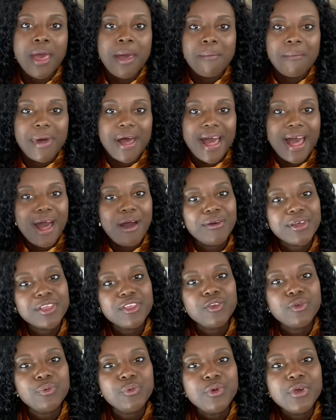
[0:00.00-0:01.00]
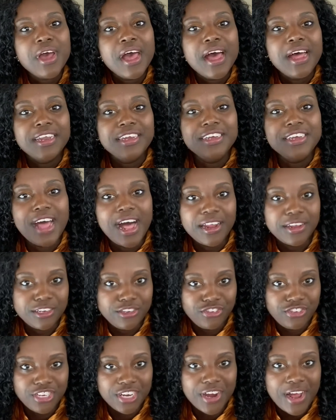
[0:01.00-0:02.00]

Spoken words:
But how can you knowledge share?